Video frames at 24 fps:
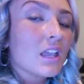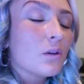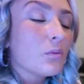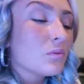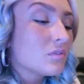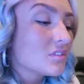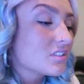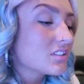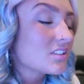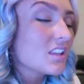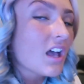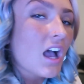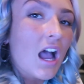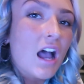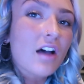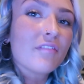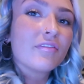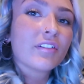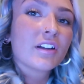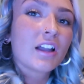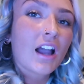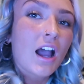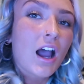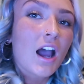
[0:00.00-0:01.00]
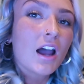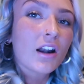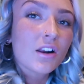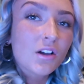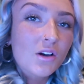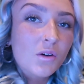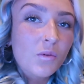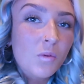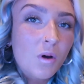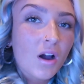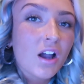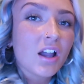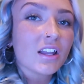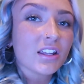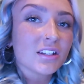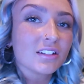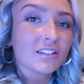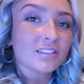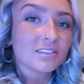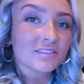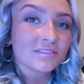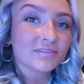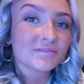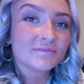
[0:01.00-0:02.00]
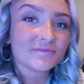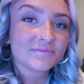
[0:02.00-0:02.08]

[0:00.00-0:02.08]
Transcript: It was the avocado one.